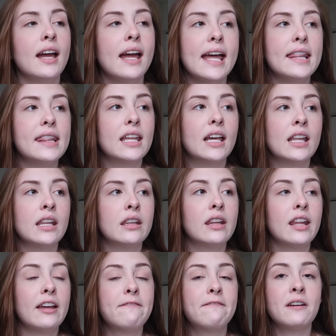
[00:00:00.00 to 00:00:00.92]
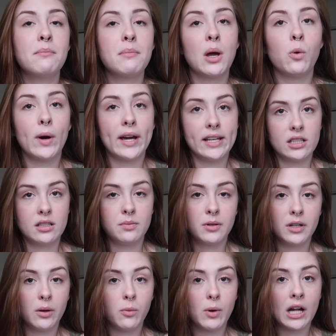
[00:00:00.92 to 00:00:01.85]
And then they fit my waist
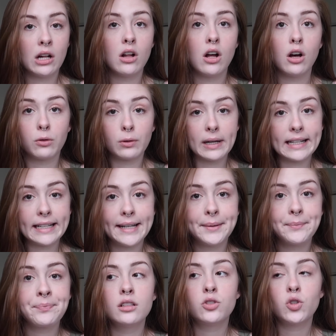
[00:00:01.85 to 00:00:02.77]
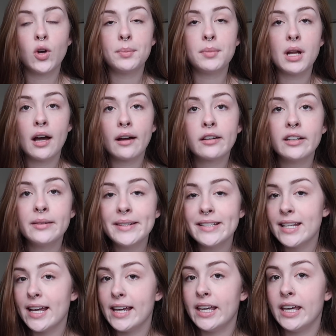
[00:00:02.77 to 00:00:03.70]
pretty well already. So I'm not gonna
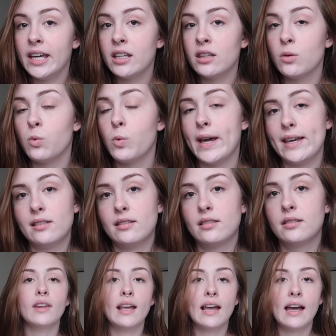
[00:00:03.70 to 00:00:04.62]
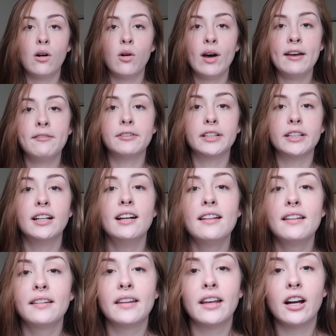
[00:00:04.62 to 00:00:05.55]
be taking in the waist. However,
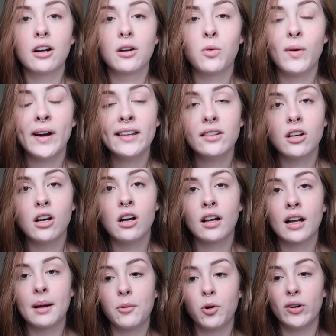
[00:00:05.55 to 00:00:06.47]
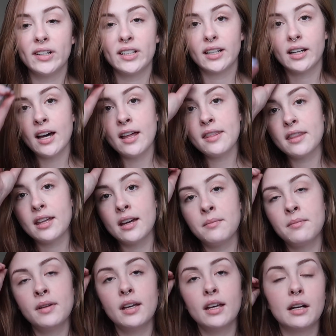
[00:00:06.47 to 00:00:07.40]
they are quite long. I'm going to cut
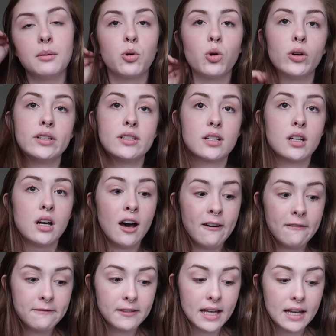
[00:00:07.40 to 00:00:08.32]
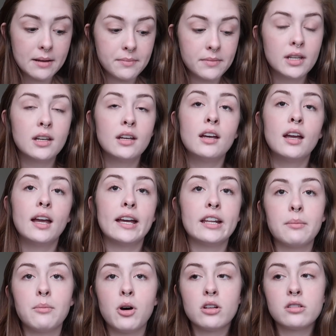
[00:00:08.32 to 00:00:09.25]
them and I'm going to cuff them.
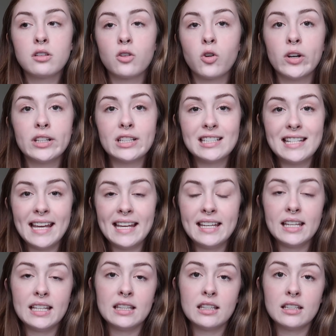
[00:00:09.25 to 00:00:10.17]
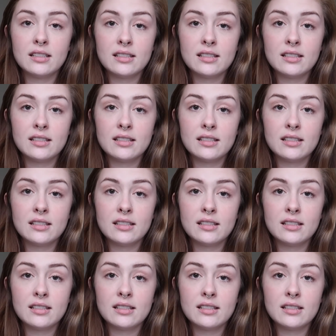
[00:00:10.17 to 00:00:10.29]
And I'm also going to take in the